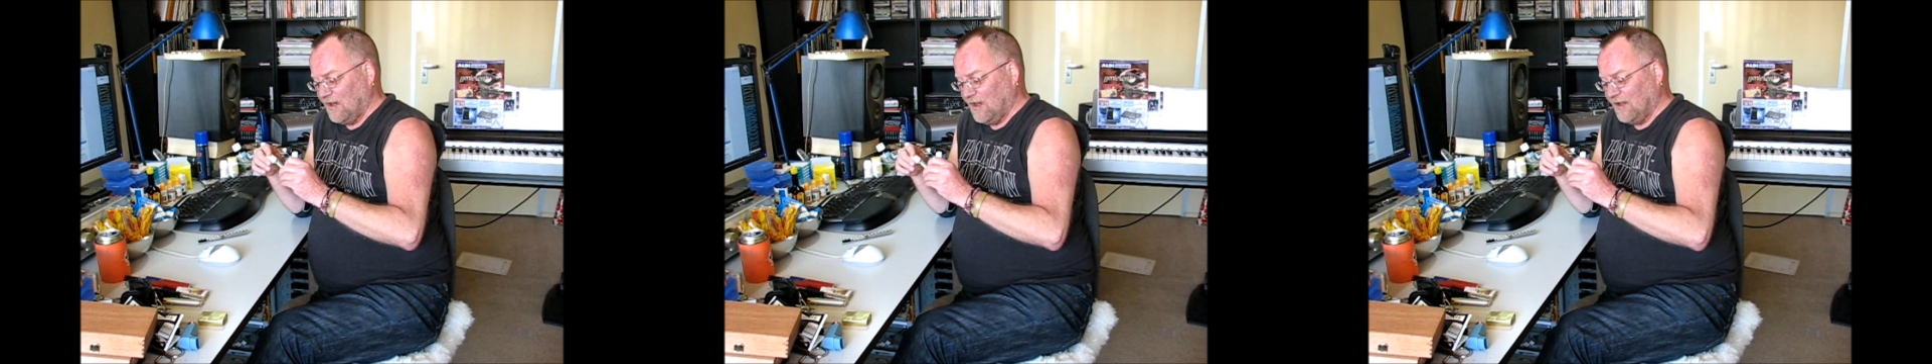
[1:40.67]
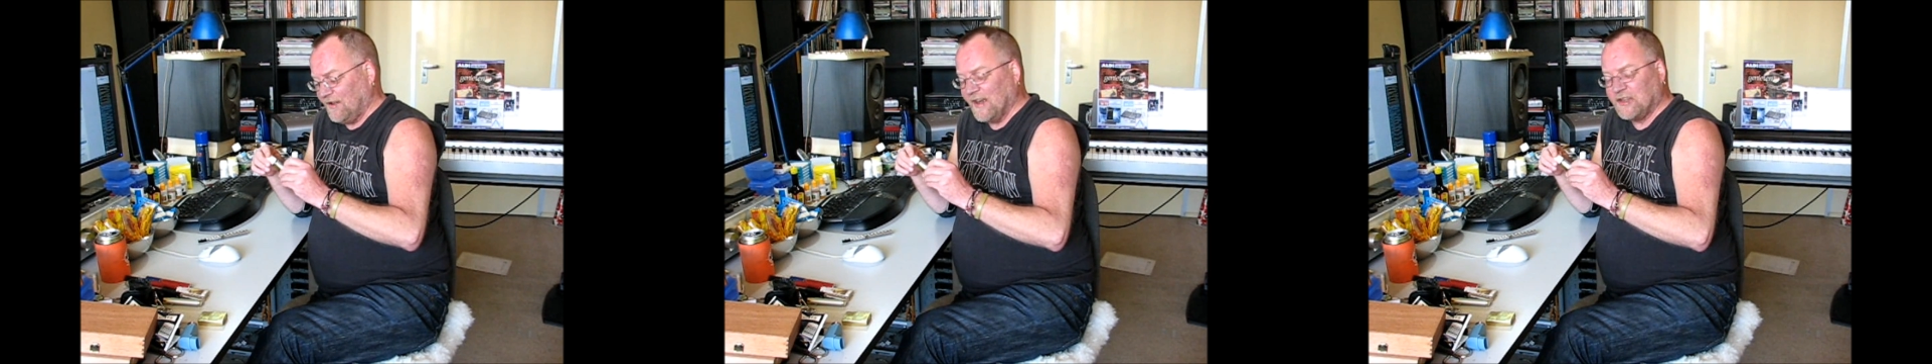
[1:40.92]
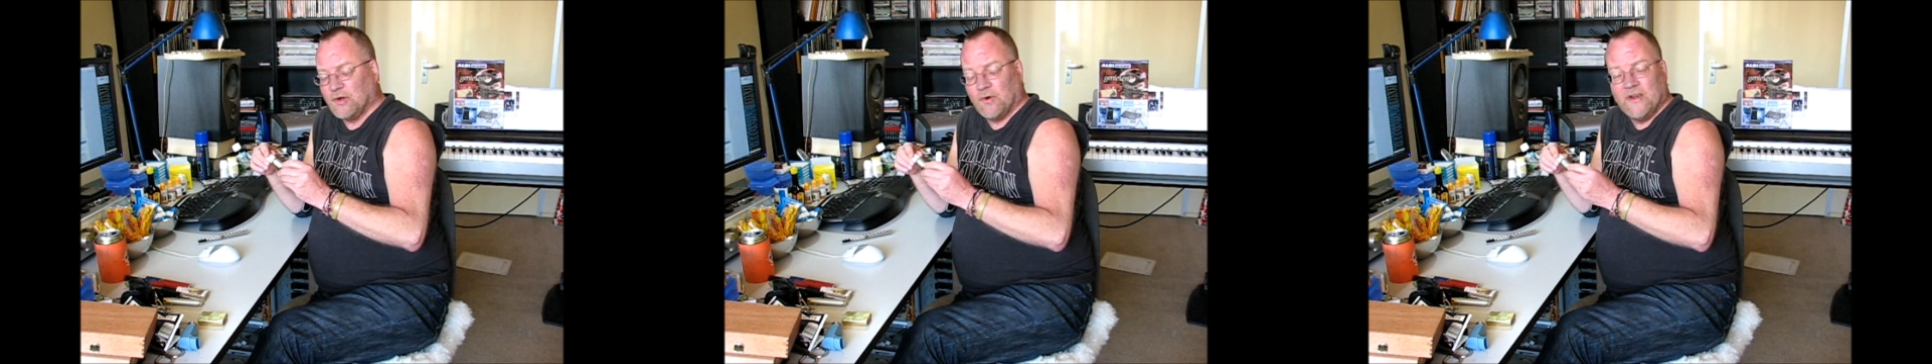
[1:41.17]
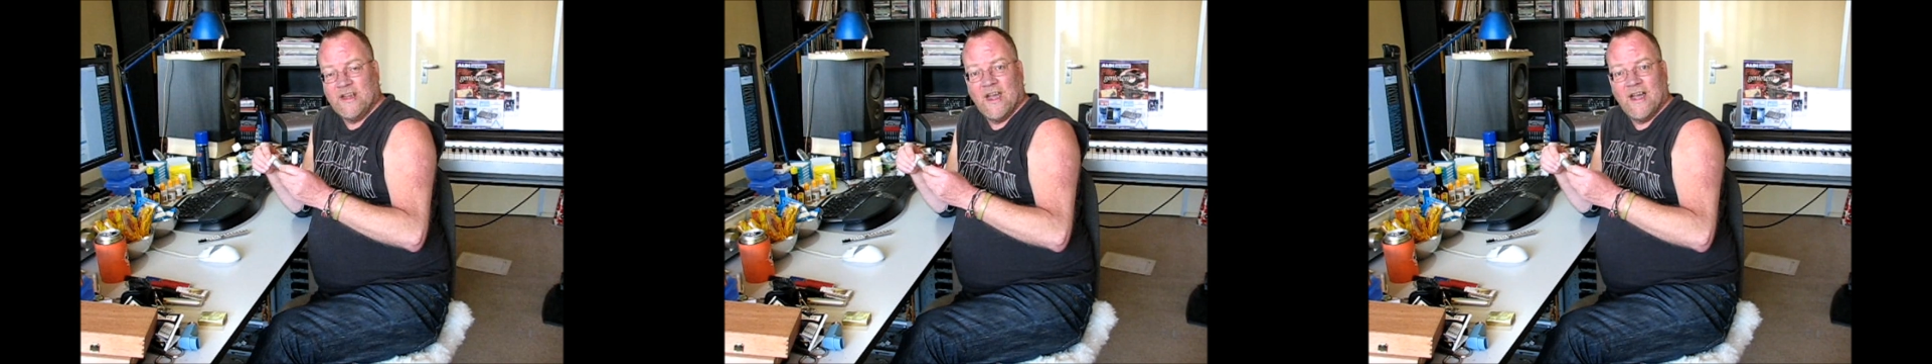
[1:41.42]
It
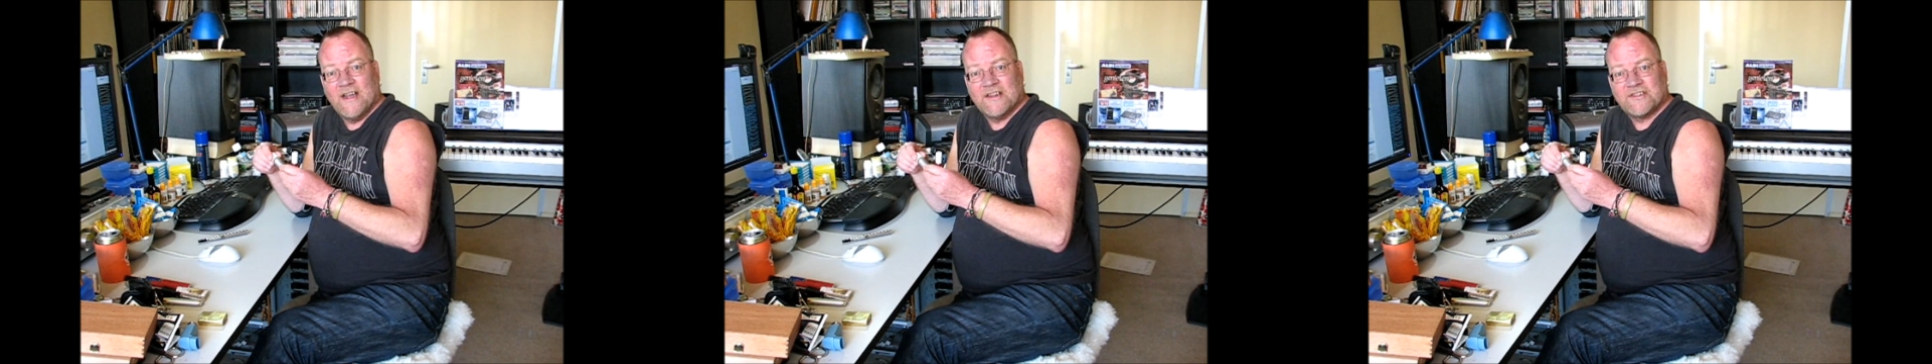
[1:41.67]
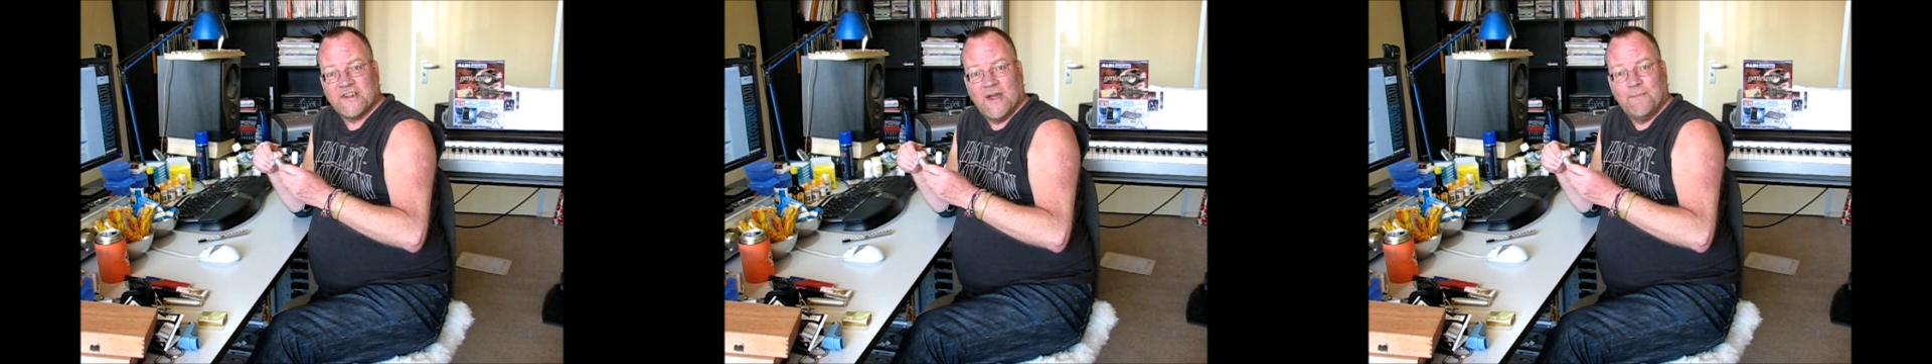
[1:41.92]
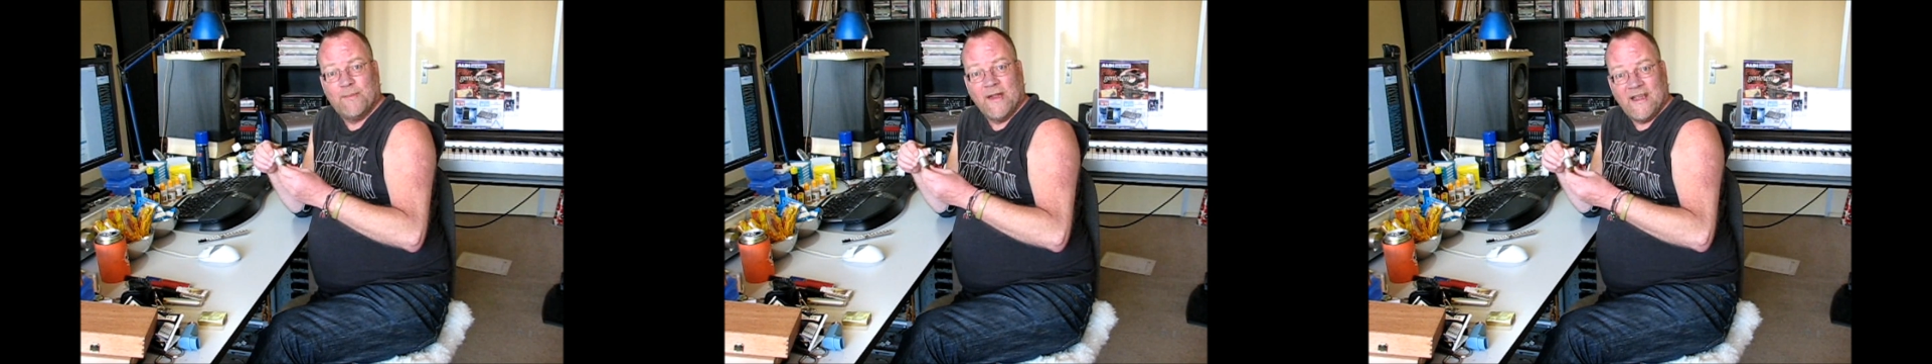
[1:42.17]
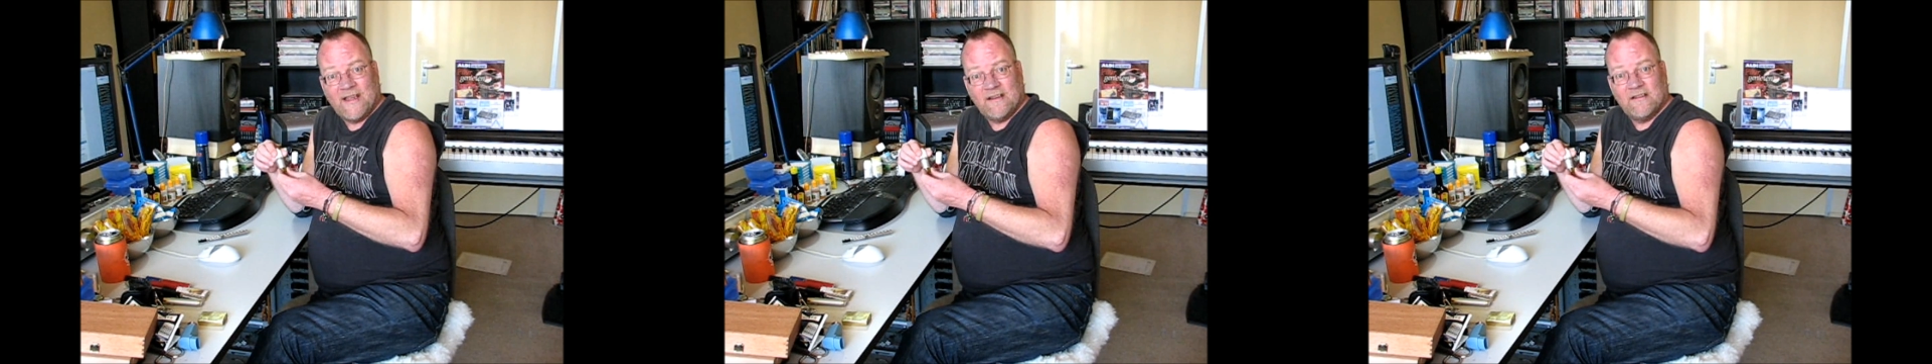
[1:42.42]
actually has a
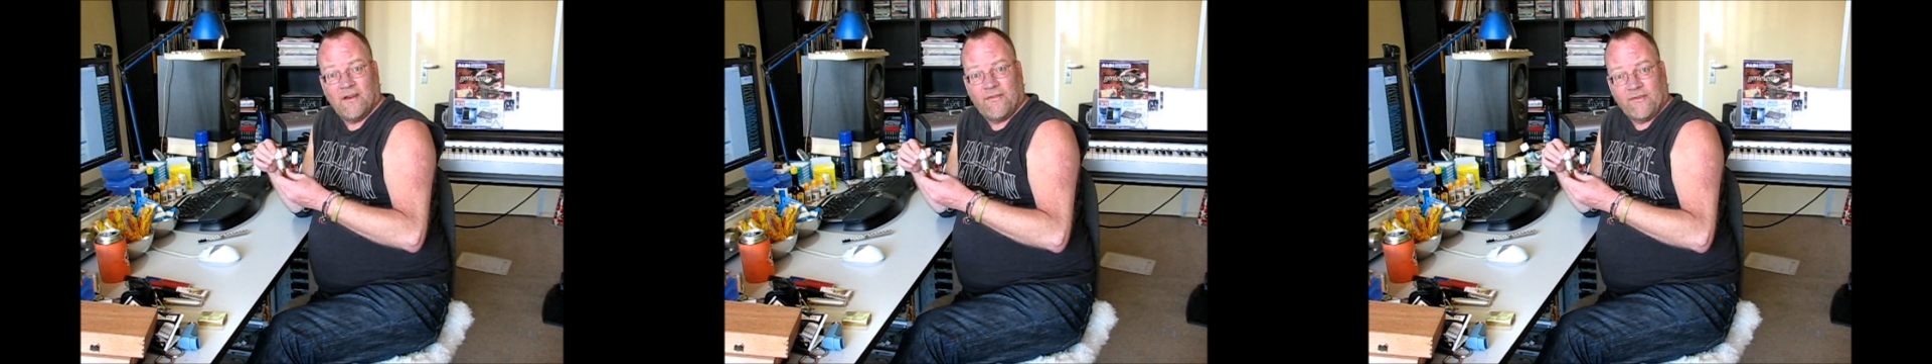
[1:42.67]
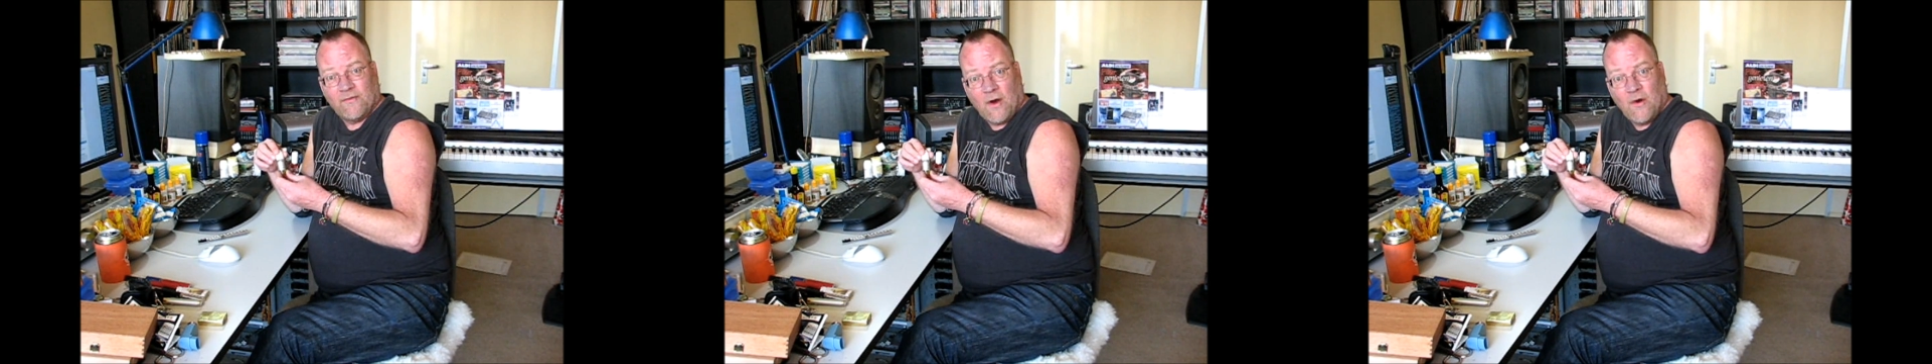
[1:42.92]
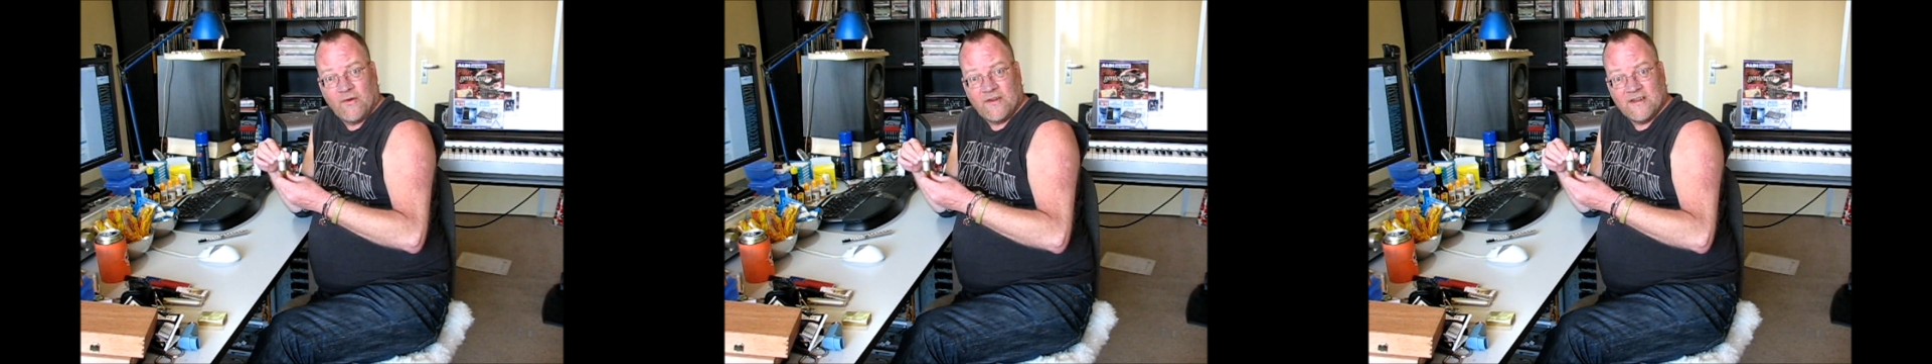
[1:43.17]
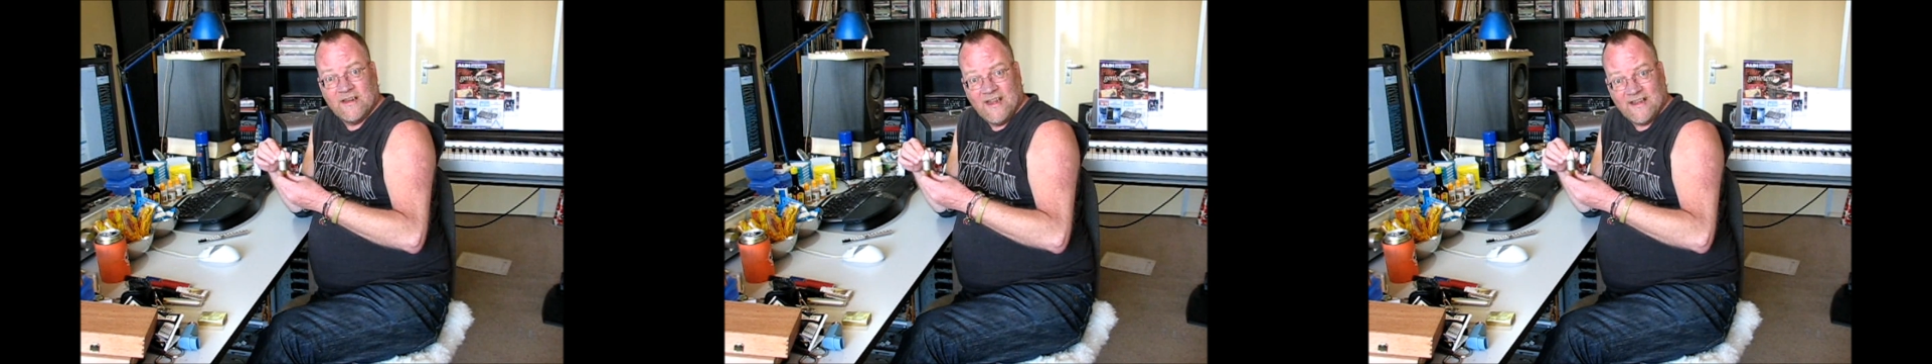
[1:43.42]
big
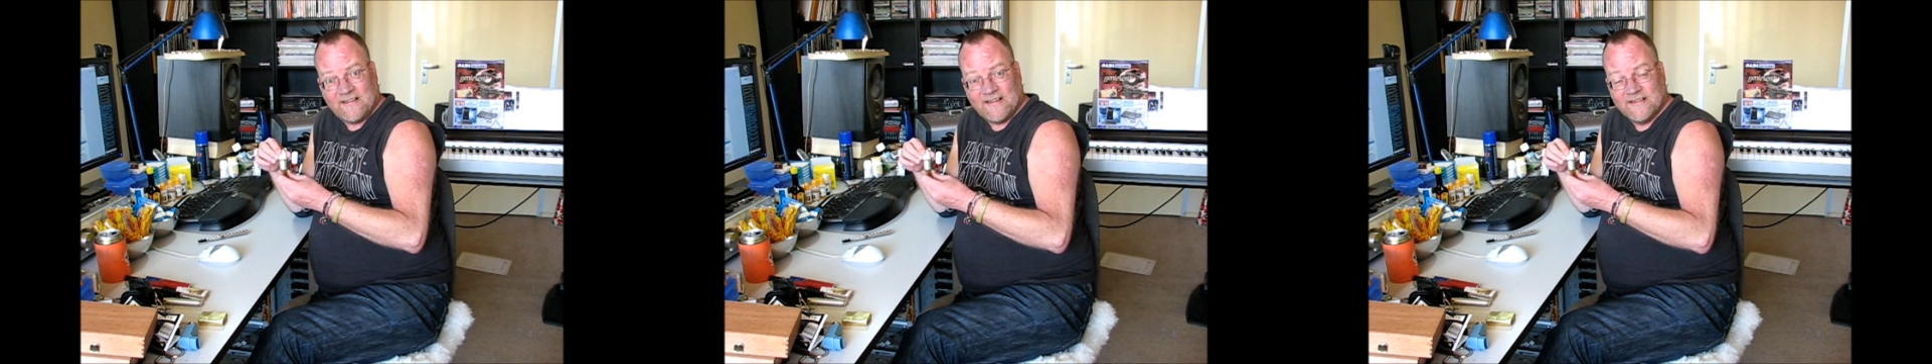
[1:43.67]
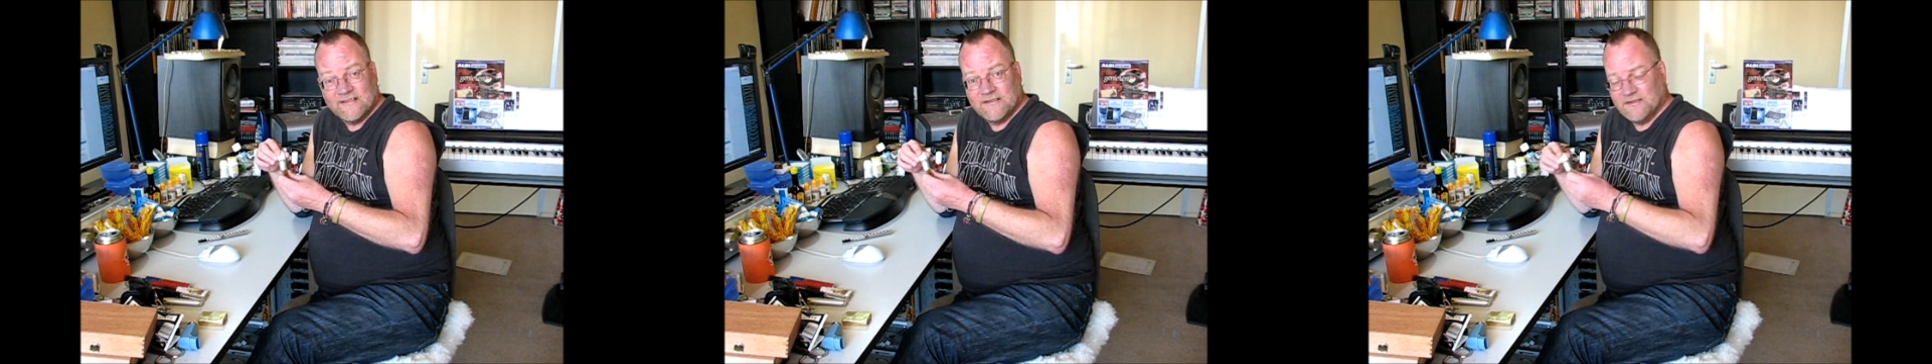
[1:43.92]
throat hit.